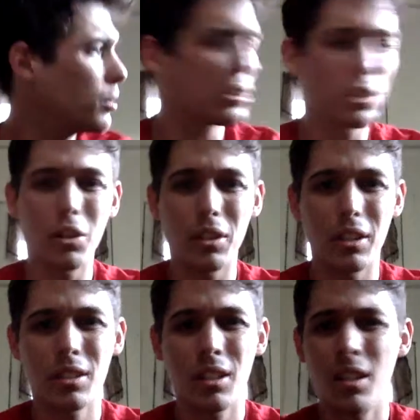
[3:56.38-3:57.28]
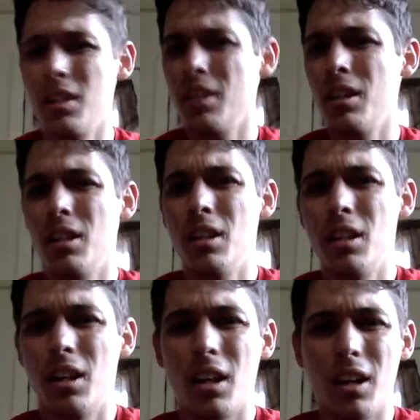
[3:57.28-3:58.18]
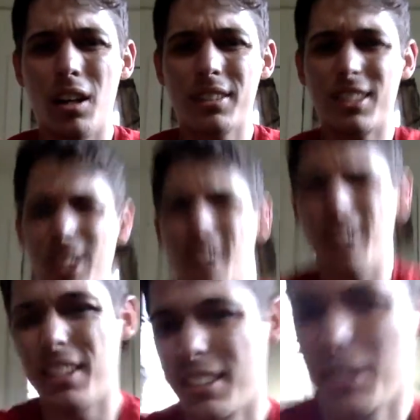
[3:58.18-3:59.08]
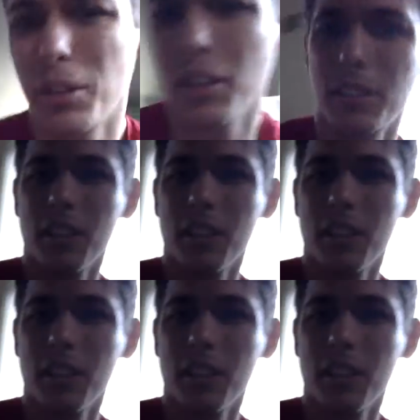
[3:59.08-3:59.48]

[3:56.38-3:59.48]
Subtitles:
to show this. I'll try it and see what it looks